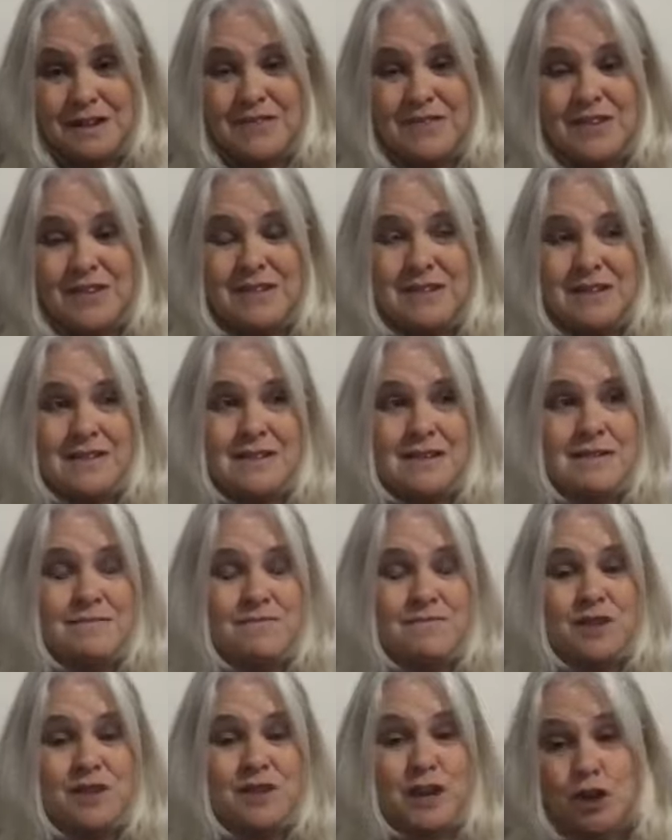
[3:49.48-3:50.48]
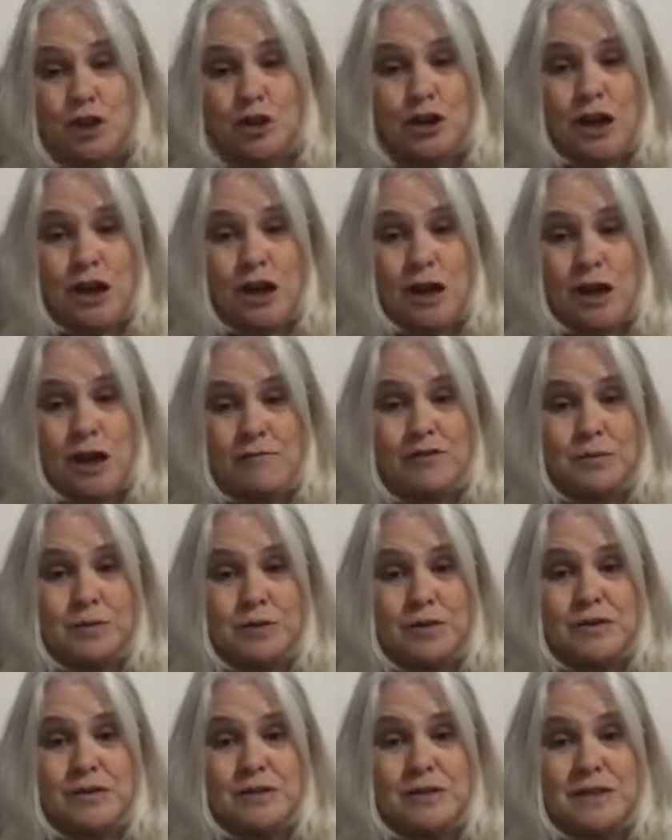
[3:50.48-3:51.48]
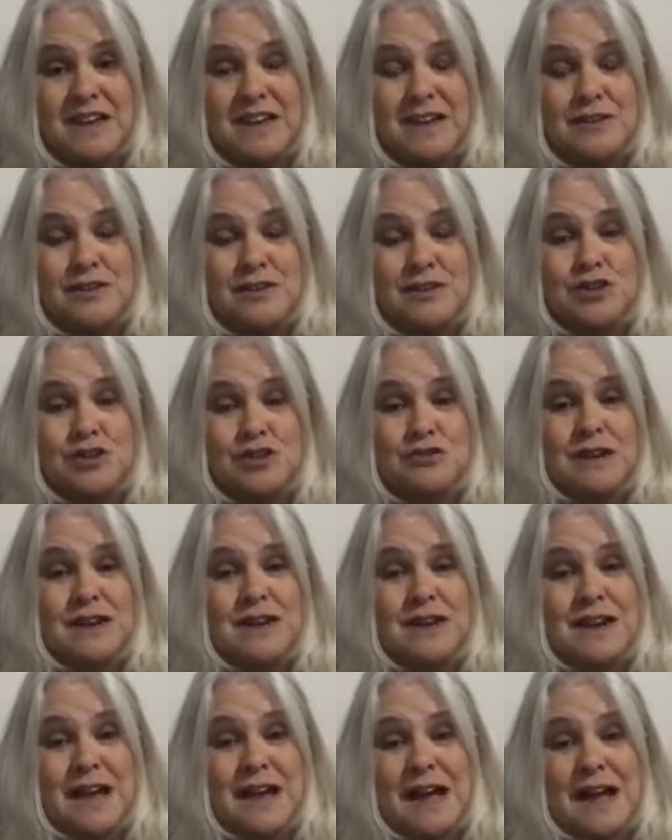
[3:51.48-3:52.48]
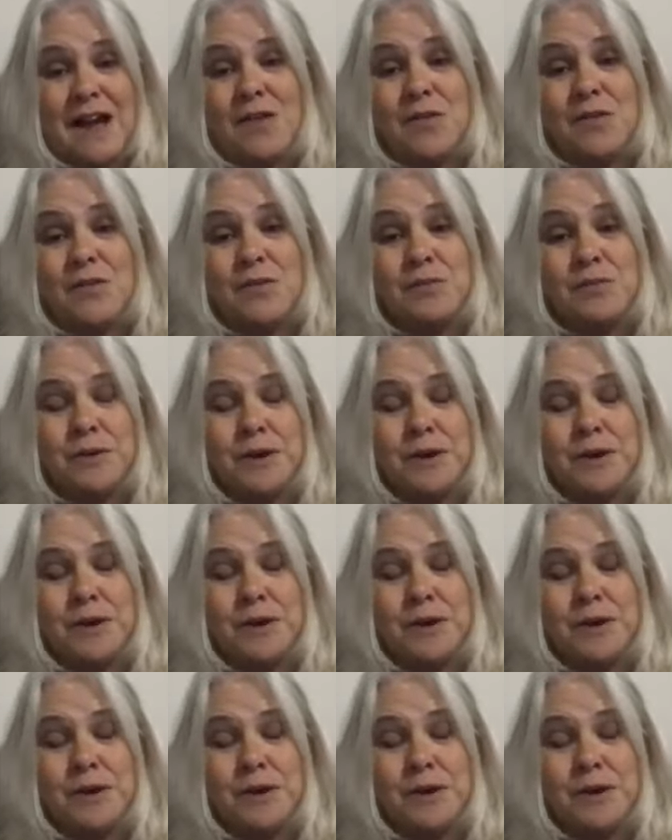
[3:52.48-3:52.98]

If it doesn't feel comfortable laying straight out,